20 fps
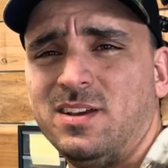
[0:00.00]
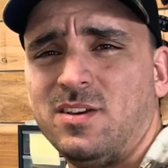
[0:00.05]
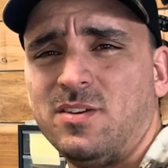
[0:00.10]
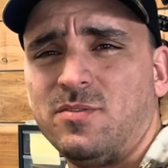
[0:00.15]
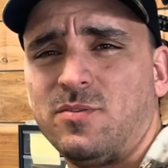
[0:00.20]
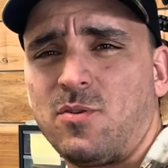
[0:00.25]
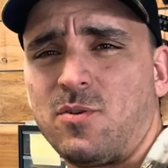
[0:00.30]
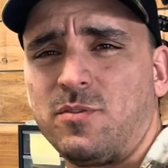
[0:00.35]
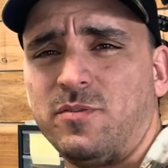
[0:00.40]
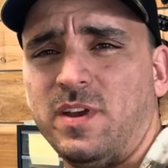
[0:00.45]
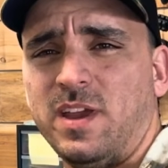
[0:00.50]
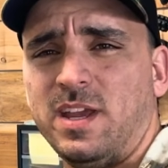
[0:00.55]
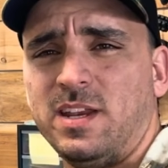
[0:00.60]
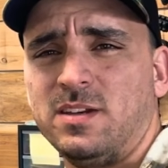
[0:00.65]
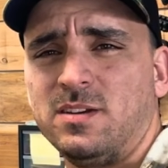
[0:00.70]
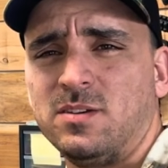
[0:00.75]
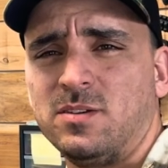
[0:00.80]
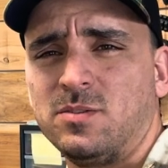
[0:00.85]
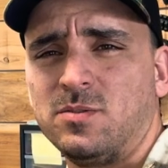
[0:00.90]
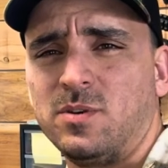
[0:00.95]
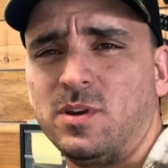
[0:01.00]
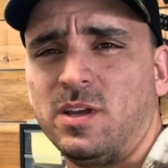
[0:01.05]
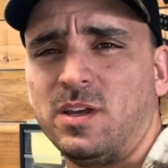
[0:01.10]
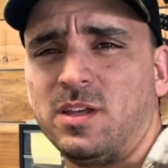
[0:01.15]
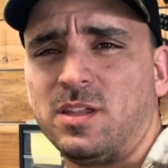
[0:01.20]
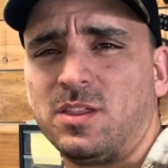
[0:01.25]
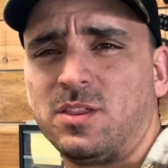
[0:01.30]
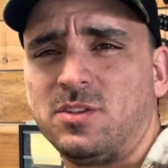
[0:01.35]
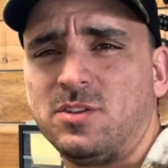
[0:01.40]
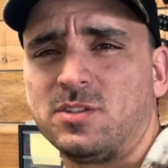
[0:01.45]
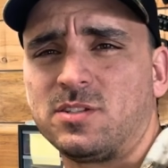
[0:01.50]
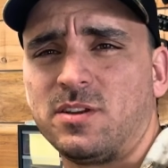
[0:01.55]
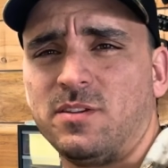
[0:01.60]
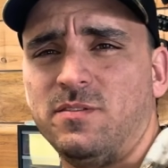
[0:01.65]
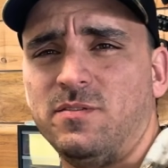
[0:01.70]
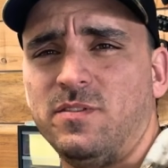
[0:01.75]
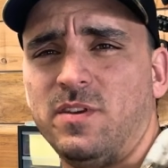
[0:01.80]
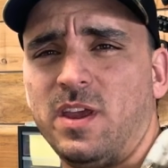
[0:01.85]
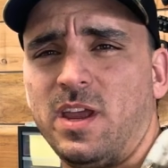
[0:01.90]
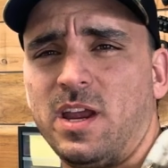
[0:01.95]
4-vane with just a
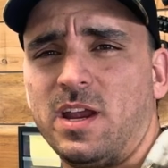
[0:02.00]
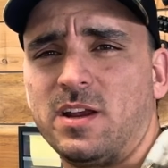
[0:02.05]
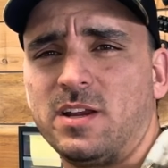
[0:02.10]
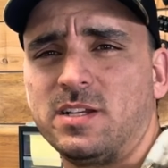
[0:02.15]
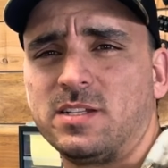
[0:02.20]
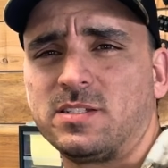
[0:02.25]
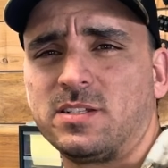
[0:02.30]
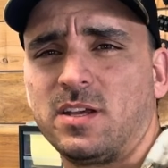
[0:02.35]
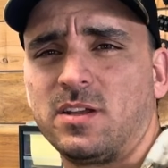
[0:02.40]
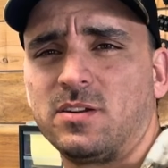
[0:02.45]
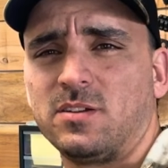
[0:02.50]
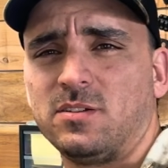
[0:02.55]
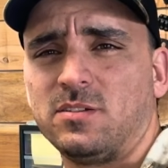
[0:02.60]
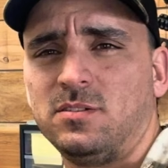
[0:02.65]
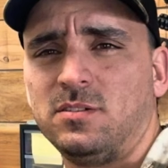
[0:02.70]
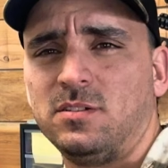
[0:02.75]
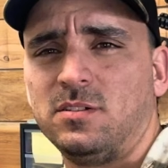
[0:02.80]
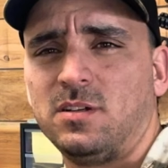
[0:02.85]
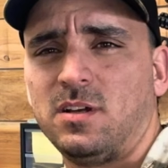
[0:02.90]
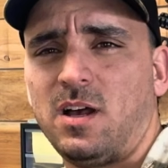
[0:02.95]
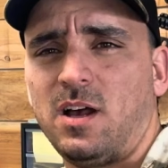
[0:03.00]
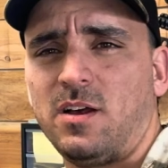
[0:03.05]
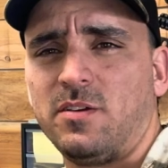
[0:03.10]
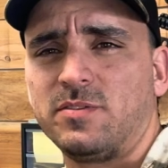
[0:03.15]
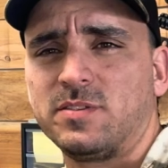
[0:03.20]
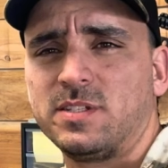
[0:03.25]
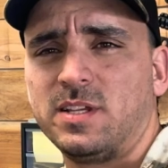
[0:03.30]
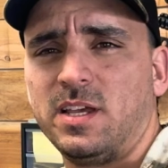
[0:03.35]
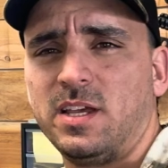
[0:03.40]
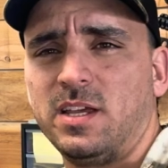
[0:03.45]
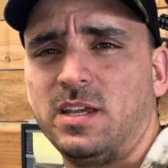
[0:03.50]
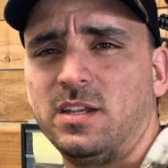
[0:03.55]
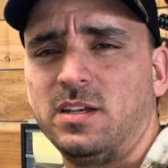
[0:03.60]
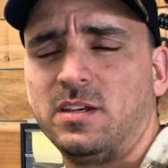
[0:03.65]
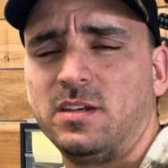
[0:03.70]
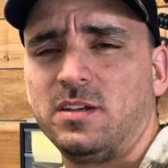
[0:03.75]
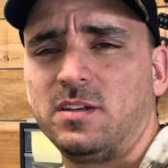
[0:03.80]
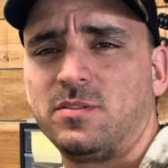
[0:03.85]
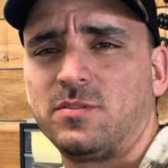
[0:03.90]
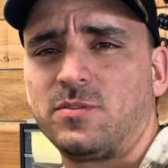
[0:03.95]
very subtle offset
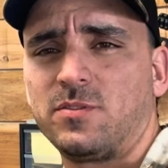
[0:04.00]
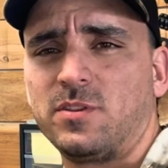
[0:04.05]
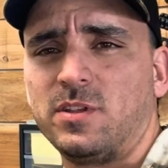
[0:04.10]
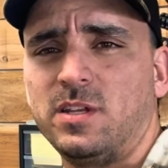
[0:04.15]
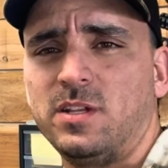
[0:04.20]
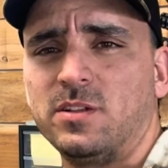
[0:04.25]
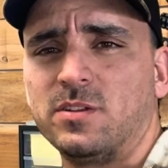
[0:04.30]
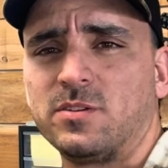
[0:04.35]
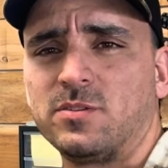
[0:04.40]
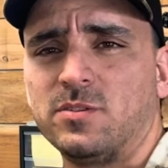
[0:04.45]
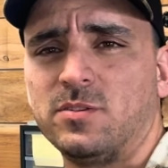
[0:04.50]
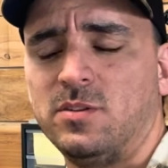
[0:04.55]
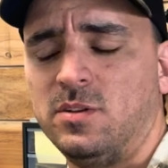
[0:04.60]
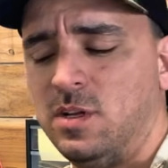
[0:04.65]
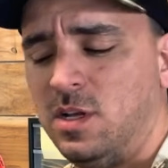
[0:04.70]
for the helical.